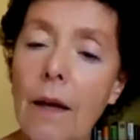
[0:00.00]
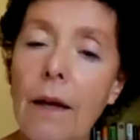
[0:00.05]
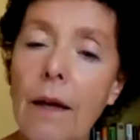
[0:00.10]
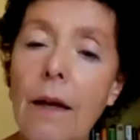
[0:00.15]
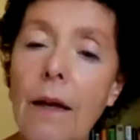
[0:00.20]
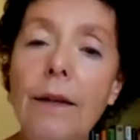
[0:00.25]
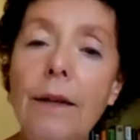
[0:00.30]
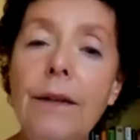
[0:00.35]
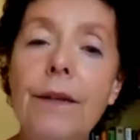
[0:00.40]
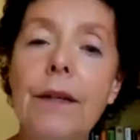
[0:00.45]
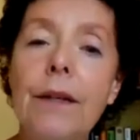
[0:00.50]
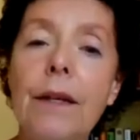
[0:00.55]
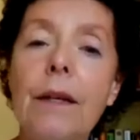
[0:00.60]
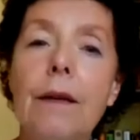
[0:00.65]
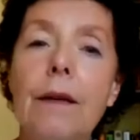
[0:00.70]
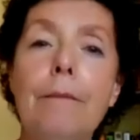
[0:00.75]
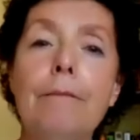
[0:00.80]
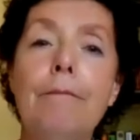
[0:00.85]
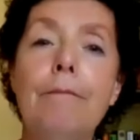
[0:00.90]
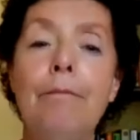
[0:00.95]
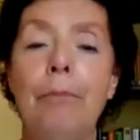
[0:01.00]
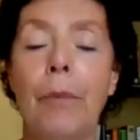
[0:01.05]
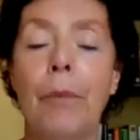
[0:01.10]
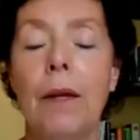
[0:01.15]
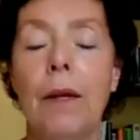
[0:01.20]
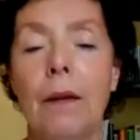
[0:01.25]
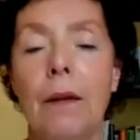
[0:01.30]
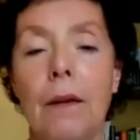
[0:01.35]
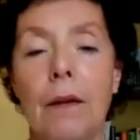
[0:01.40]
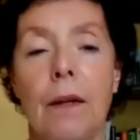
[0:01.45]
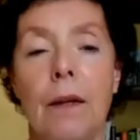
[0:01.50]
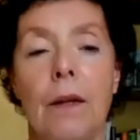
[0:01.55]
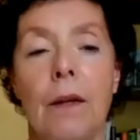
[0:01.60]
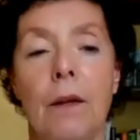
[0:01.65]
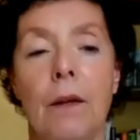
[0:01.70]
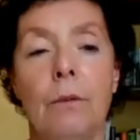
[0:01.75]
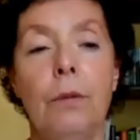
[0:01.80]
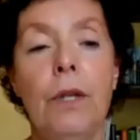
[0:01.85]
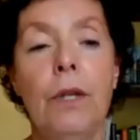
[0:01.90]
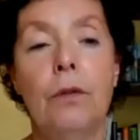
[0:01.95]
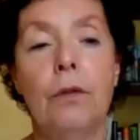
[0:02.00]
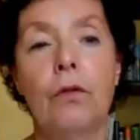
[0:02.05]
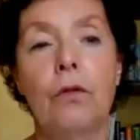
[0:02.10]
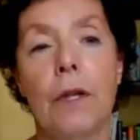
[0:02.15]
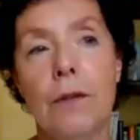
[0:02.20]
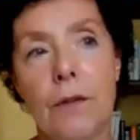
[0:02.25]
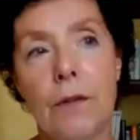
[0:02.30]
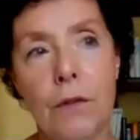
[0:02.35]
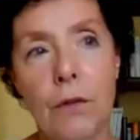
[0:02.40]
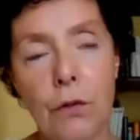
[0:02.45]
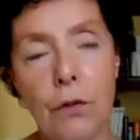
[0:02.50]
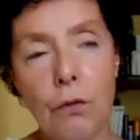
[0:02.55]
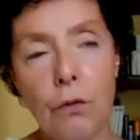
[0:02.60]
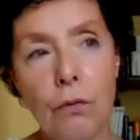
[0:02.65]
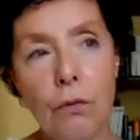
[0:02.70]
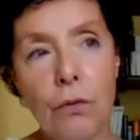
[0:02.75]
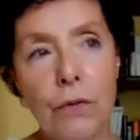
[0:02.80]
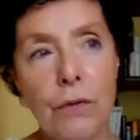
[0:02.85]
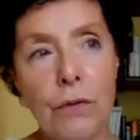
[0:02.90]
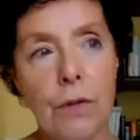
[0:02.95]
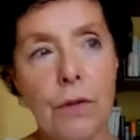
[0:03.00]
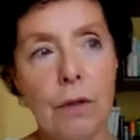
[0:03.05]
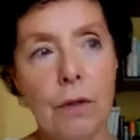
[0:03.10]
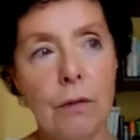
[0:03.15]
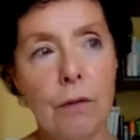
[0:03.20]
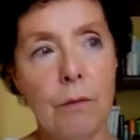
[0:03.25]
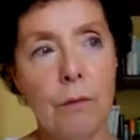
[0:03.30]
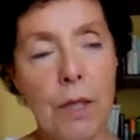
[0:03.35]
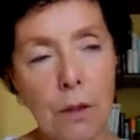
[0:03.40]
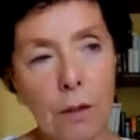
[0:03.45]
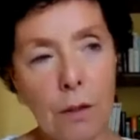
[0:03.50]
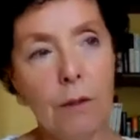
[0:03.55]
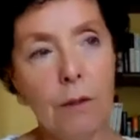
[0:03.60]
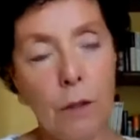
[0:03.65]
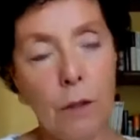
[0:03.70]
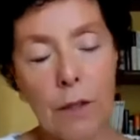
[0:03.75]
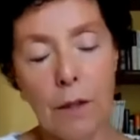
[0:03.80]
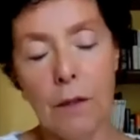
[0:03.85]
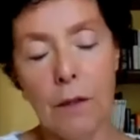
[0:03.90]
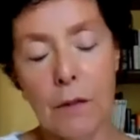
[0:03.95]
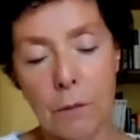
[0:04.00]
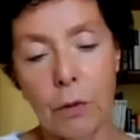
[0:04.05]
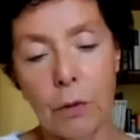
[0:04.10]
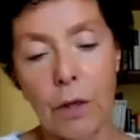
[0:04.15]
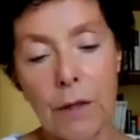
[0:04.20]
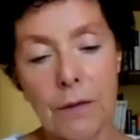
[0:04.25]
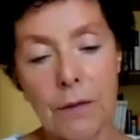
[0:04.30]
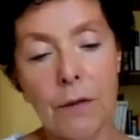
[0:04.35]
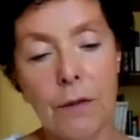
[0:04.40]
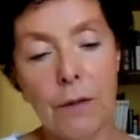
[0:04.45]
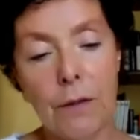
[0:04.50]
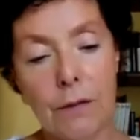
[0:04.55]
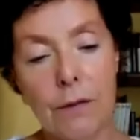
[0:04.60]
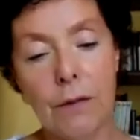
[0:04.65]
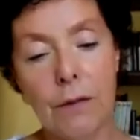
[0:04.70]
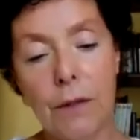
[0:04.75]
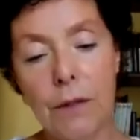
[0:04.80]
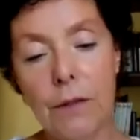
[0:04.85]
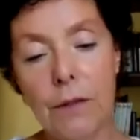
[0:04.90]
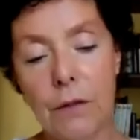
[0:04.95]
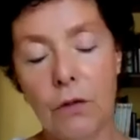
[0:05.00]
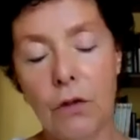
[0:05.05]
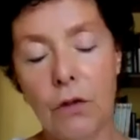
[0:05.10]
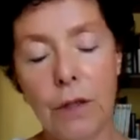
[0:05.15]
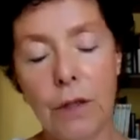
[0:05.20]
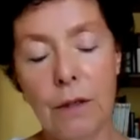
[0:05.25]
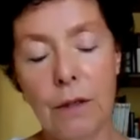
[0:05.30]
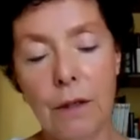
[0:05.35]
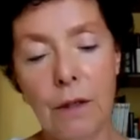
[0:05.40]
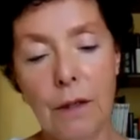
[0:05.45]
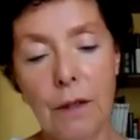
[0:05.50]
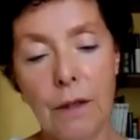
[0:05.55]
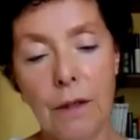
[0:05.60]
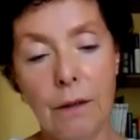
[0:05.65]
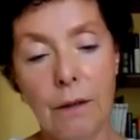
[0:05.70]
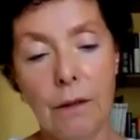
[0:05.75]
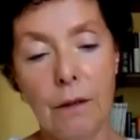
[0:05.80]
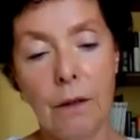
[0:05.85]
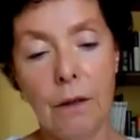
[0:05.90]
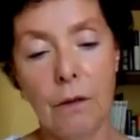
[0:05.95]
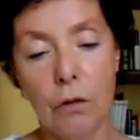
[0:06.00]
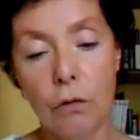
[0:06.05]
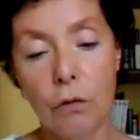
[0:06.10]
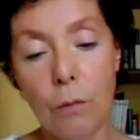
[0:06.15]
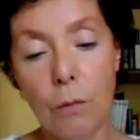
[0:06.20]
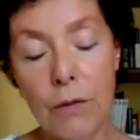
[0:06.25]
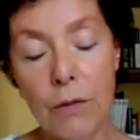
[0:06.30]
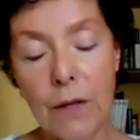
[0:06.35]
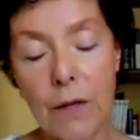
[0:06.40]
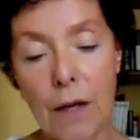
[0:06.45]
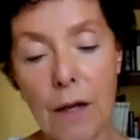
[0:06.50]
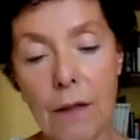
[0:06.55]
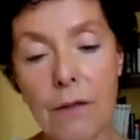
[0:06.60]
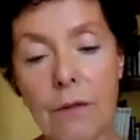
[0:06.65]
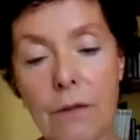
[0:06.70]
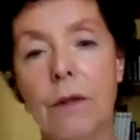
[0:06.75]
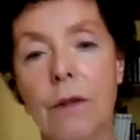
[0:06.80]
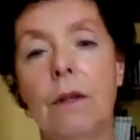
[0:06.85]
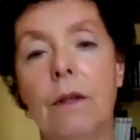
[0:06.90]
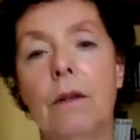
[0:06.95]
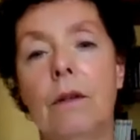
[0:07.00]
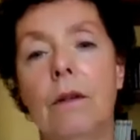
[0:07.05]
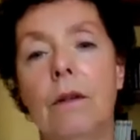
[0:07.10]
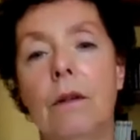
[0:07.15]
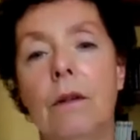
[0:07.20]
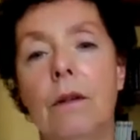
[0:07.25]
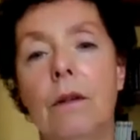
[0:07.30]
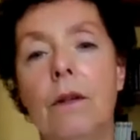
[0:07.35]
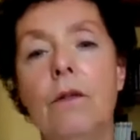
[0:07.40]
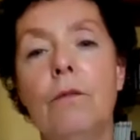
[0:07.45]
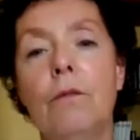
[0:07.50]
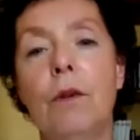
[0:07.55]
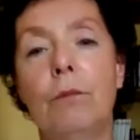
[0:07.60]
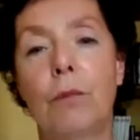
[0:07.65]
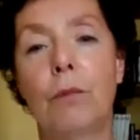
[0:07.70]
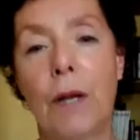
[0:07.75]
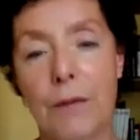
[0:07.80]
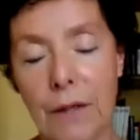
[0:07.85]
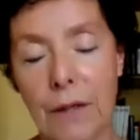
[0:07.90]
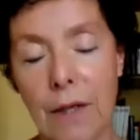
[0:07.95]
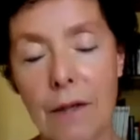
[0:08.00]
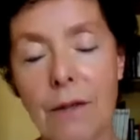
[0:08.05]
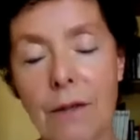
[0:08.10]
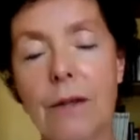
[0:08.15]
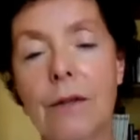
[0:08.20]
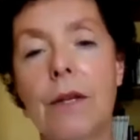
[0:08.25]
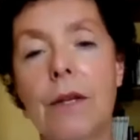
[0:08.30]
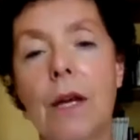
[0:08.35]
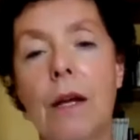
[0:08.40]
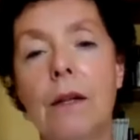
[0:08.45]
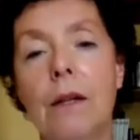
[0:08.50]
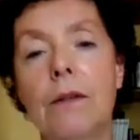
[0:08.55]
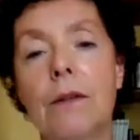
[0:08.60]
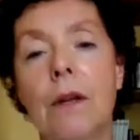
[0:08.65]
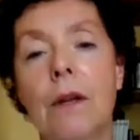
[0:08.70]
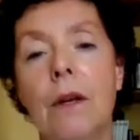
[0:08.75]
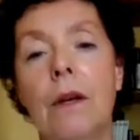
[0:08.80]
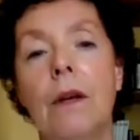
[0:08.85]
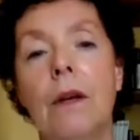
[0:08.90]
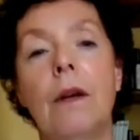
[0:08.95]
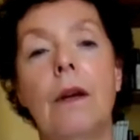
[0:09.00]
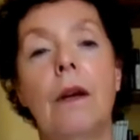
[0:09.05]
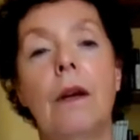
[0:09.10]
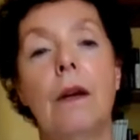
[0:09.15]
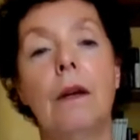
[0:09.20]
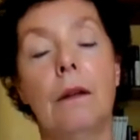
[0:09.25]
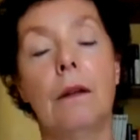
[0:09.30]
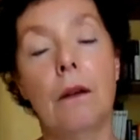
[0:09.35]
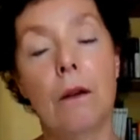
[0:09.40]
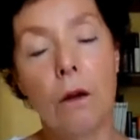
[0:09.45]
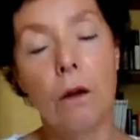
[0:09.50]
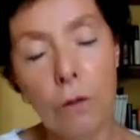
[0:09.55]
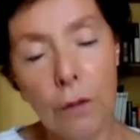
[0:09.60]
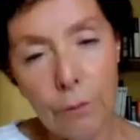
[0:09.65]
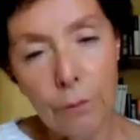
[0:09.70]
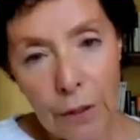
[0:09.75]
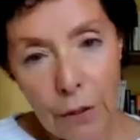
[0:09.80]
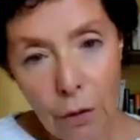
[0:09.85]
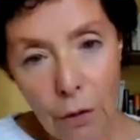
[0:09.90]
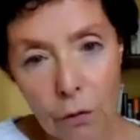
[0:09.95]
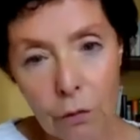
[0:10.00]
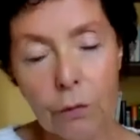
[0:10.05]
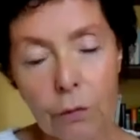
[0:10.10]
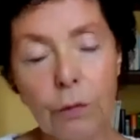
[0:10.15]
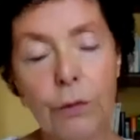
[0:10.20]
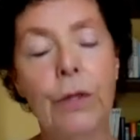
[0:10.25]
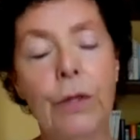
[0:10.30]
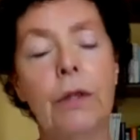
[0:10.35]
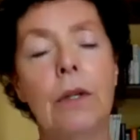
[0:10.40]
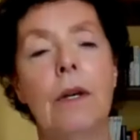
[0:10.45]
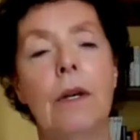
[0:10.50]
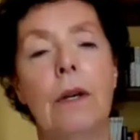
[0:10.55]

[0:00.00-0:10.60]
and um, we transduced, meaning we expressed this yeast gene in tumor cells, in human breast cancer cells. And lo and behold,